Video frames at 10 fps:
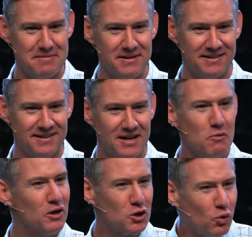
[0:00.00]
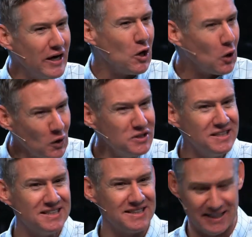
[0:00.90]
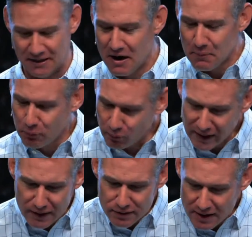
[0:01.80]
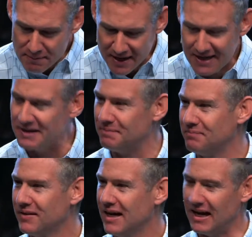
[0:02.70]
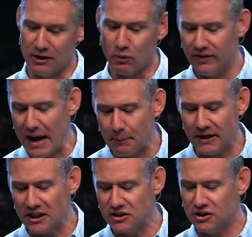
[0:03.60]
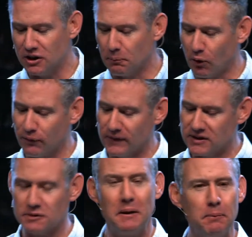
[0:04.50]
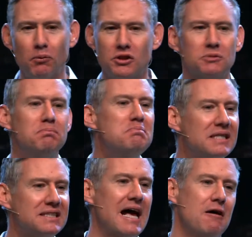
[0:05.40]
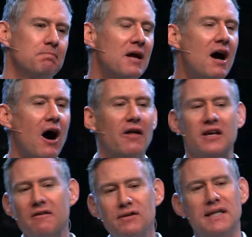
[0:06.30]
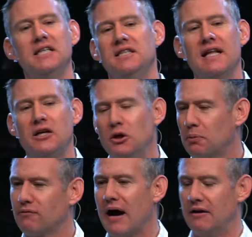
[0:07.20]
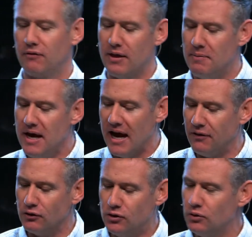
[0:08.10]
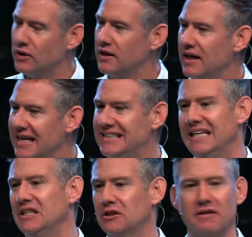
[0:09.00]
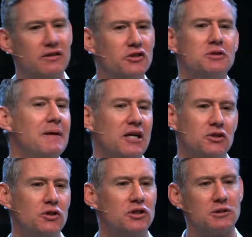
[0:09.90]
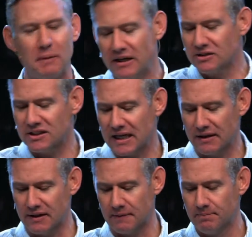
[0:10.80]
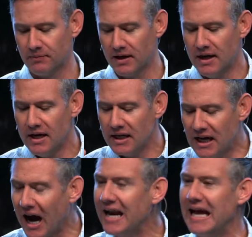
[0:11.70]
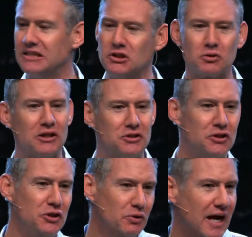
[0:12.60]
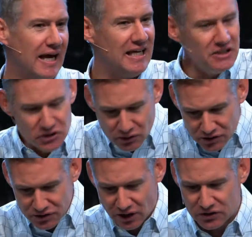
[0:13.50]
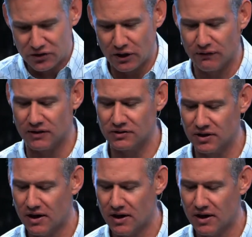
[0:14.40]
in. With great urgency, bring them in. And I think one of the applications you can pull from this is people will just miss out on the invitation that you provide for them, and they'll do it intentionally. They'll just make excuses. But here's the second thing. God has entrusted you and I. He's entrusted our servants